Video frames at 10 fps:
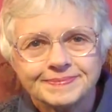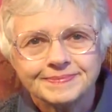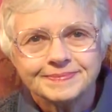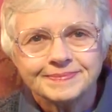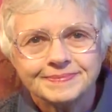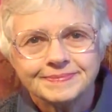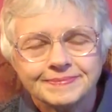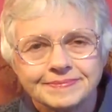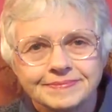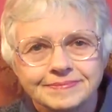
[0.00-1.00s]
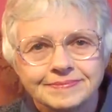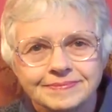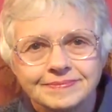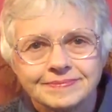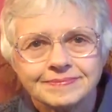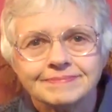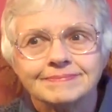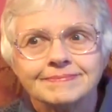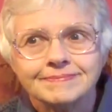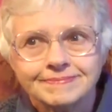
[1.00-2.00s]
You lived through the Second Vatican
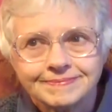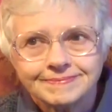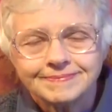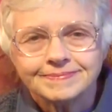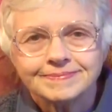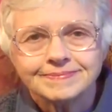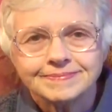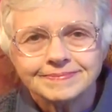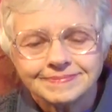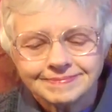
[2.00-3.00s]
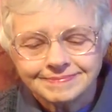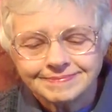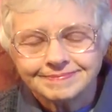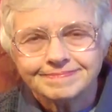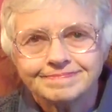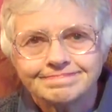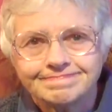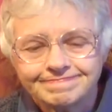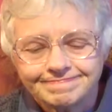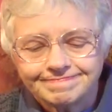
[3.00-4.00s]
Council. Can you tell us a little bit about
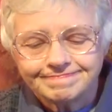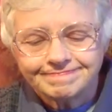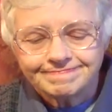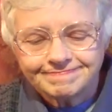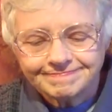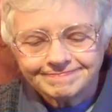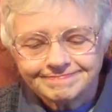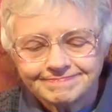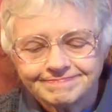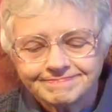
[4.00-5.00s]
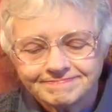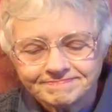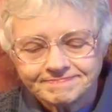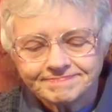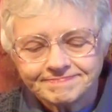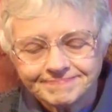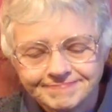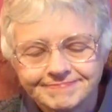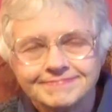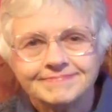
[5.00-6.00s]
how the Council has impacted your faith life
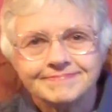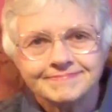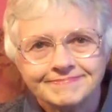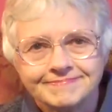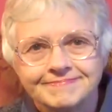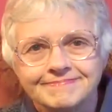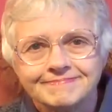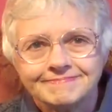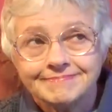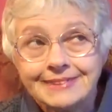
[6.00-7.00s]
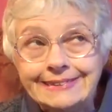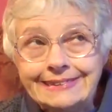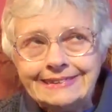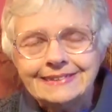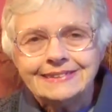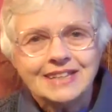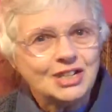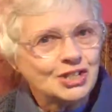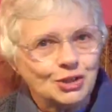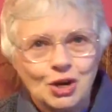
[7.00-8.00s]
over the years?
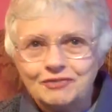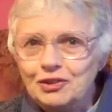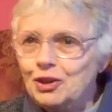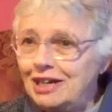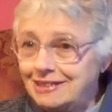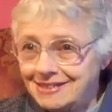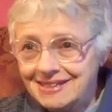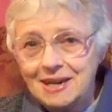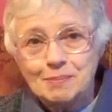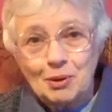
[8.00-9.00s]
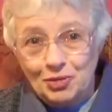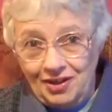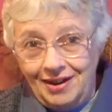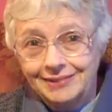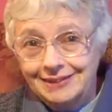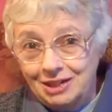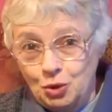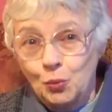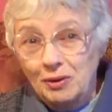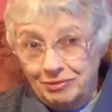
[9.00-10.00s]
There's an awful lot to say about that, and I
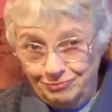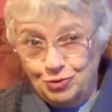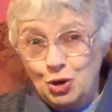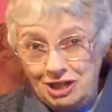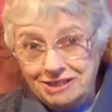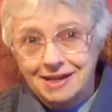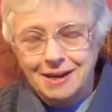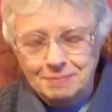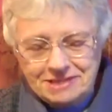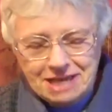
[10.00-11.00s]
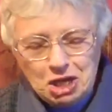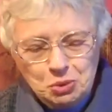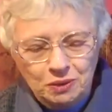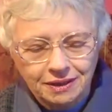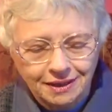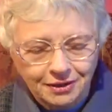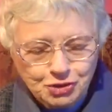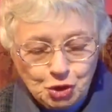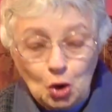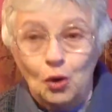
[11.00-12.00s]
know we're on a time schedule here,
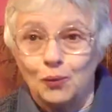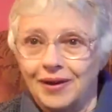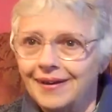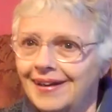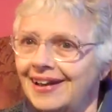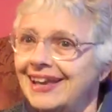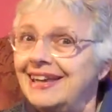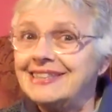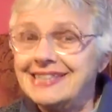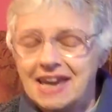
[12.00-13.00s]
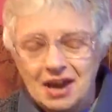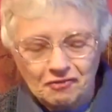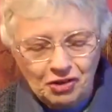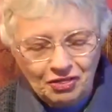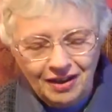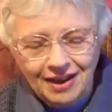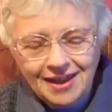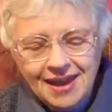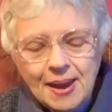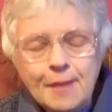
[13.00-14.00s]
so I can't say everything.
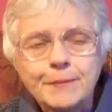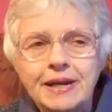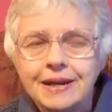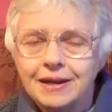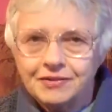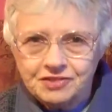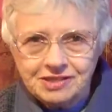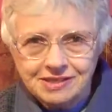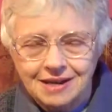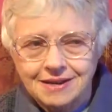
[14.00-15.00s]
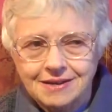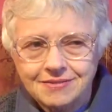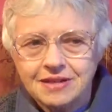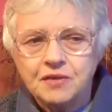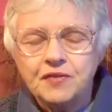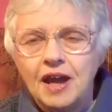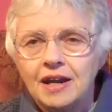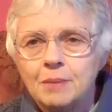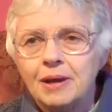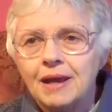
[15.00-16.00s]
But I have to say that if
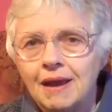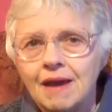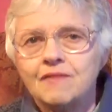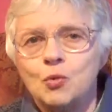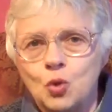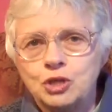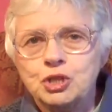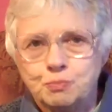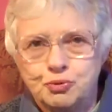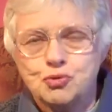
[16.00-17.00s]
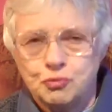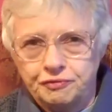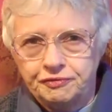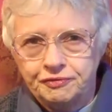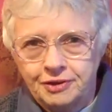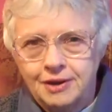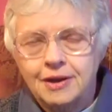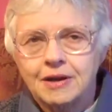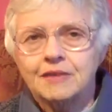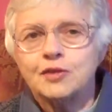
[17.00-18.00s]
anybody ever wants proof
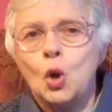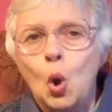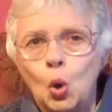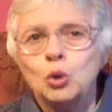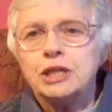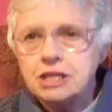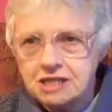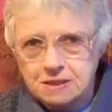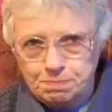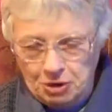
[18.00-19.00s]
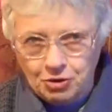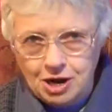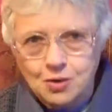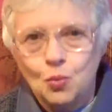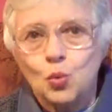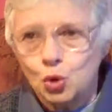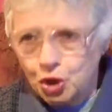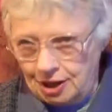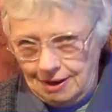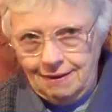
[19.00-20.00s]
of the Holy Spirit
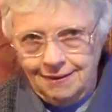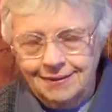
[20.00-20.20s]
working,